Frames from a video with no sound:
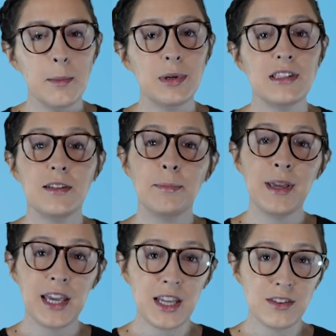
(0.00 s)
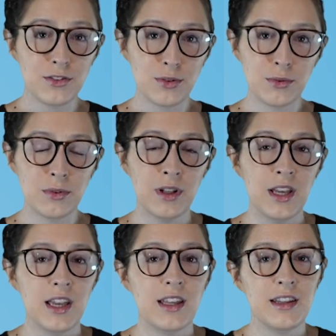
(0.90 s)
but it's a paid tool
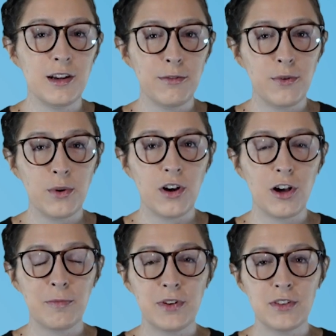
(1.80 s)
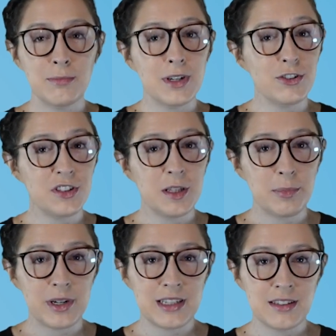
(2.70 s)
and therefore offers much
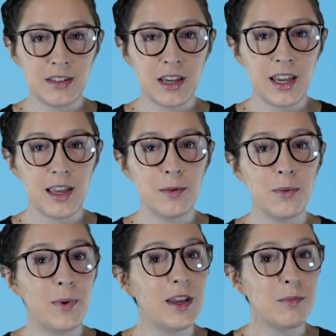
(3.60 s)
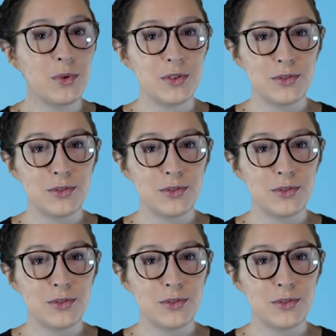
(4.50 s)
deeper insight and way more